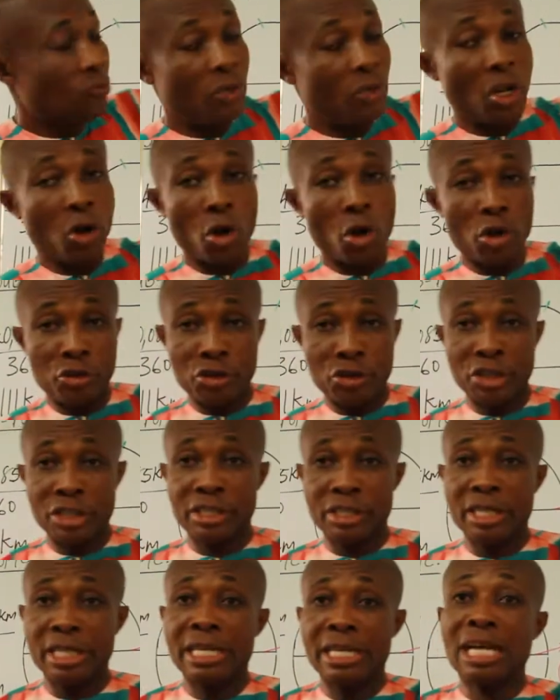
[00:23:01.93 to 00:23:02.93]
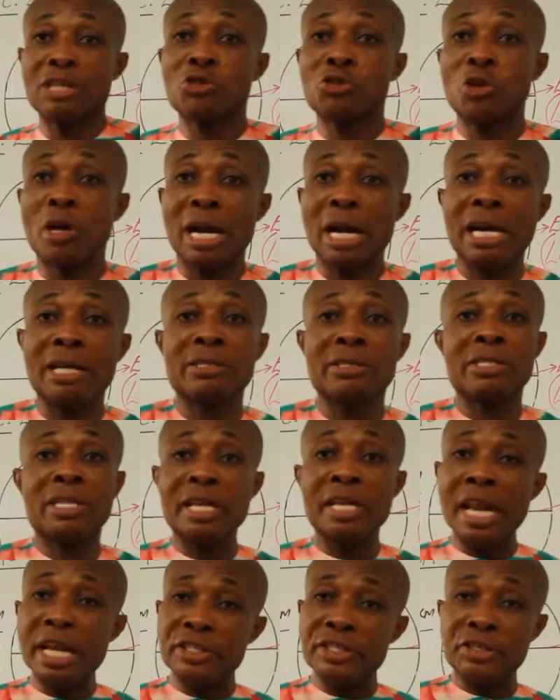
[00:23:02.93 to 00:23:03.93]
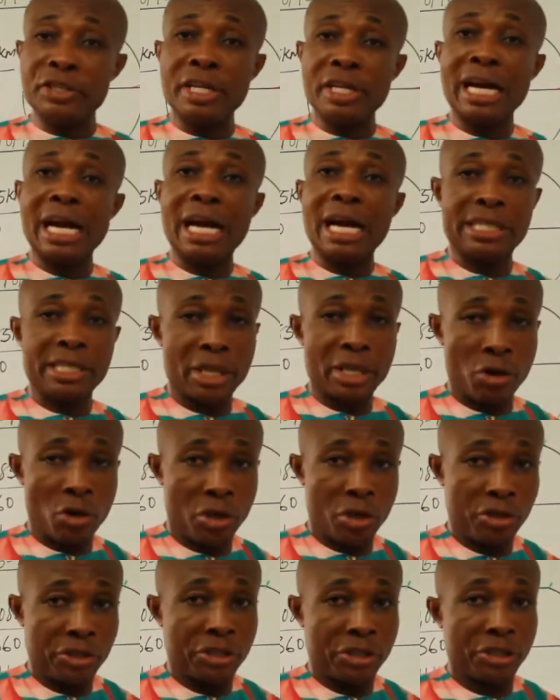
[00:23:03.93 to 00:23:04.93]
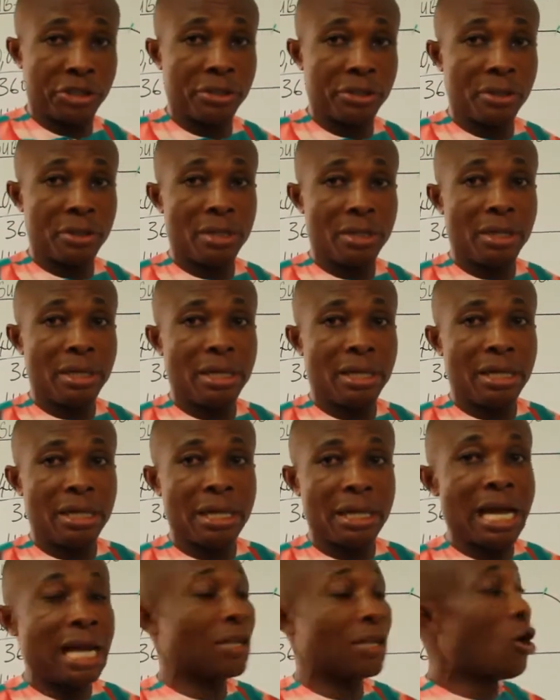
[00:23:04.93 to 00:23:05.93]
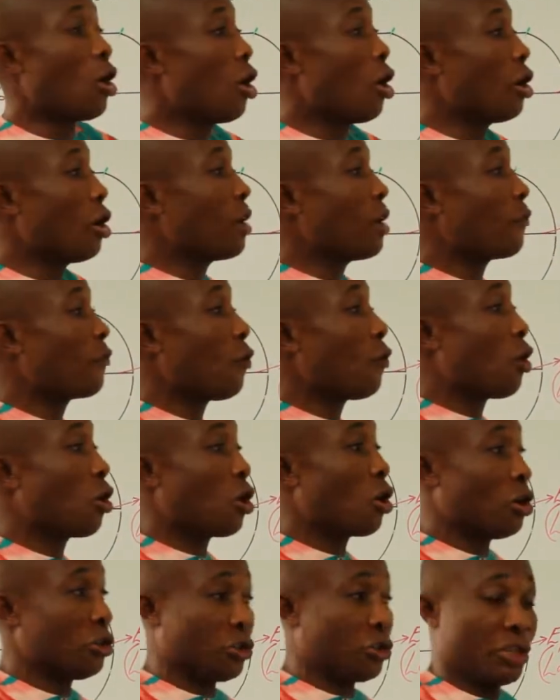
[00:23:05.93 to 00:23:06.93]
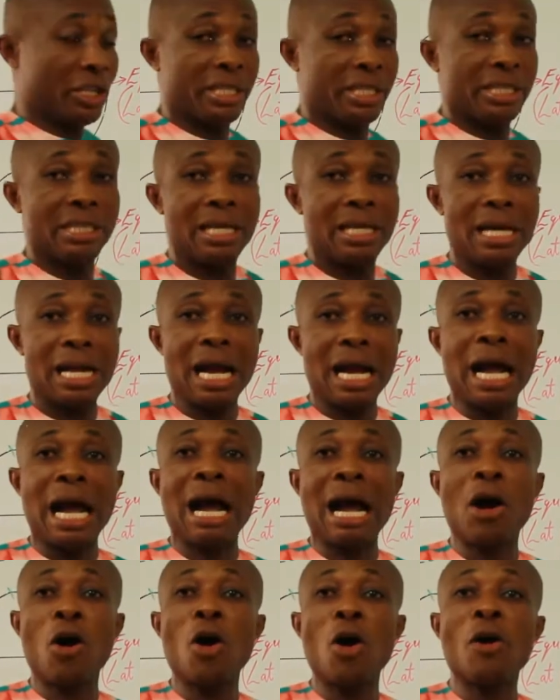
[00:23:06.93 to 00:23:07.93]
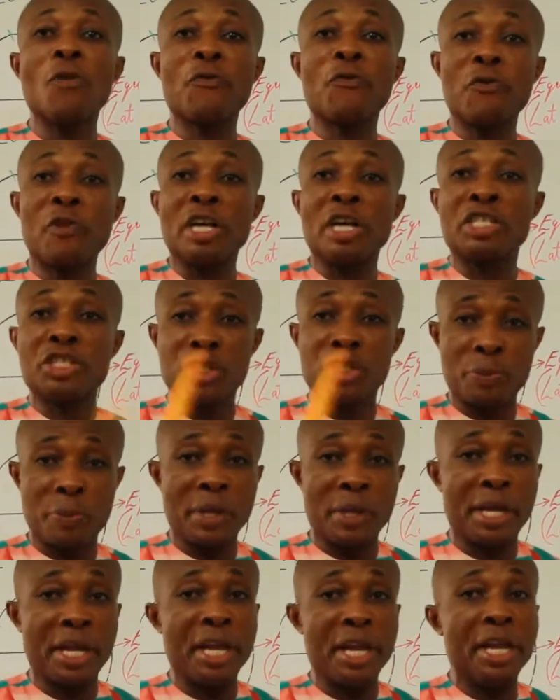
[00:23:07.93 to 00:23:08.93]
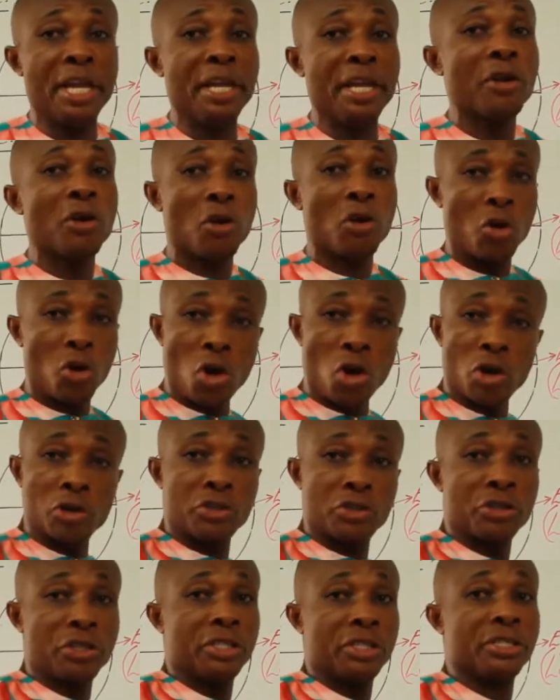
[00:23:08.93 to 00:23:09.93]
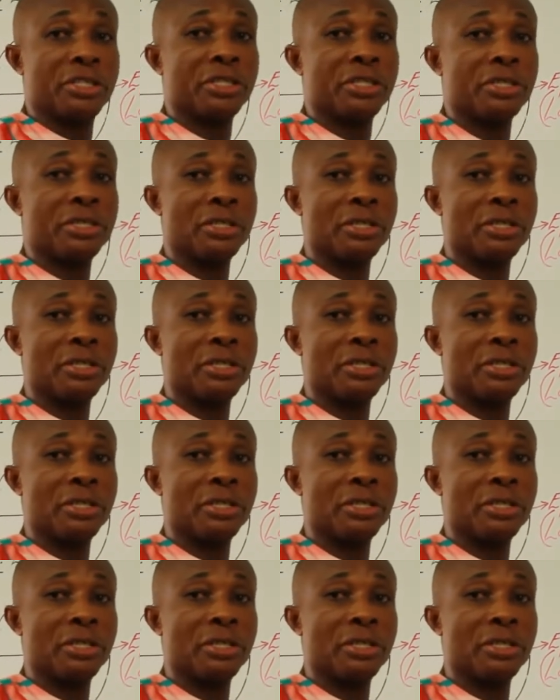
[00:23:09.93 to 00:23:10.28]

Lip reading: the countries that surround Nigeria as a country, that all the 4 countries are all French-speaking countries.